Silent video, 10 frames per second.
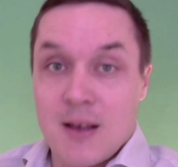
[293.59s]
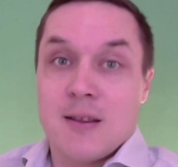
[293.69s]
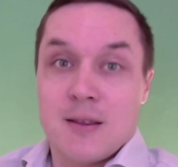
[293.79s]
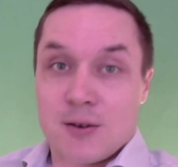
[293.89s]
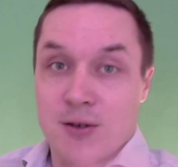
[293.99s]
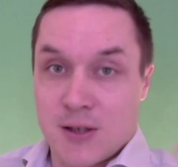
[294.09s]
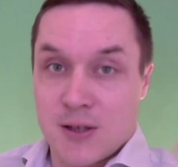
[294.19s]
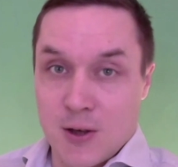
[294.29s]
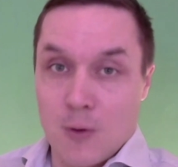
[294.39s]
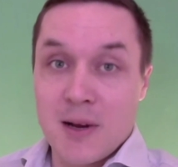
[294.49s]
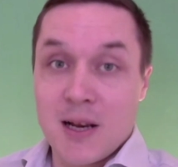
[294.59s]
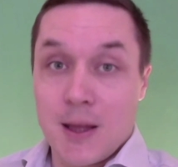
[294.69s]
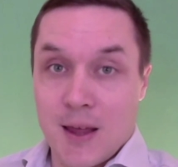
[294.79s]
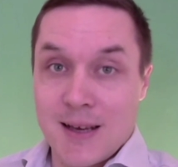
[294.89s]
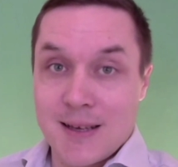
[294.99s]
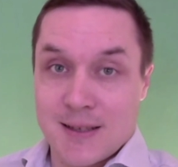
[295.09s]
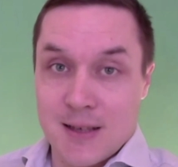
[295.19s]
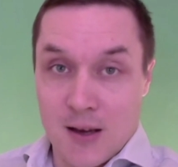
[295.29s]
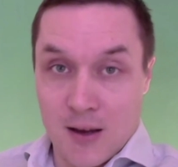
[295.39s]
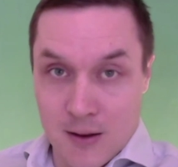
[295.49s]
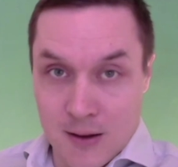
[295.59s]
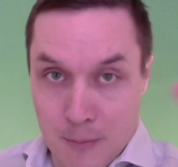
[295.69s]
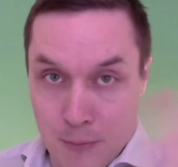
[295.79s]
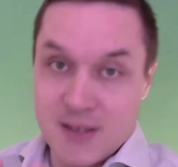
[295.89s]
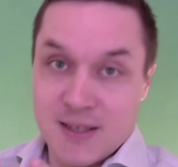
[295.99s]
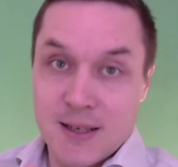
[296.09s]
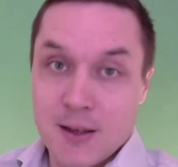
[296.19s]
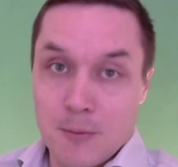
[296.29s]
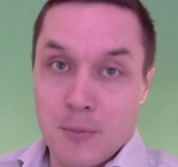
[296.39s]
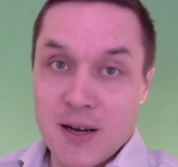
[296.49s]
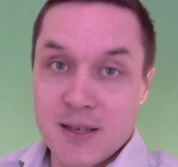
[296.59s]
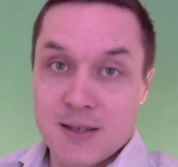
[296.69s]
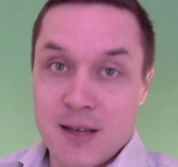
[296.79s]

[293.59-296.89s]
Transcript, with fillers: there's so many things depressing their price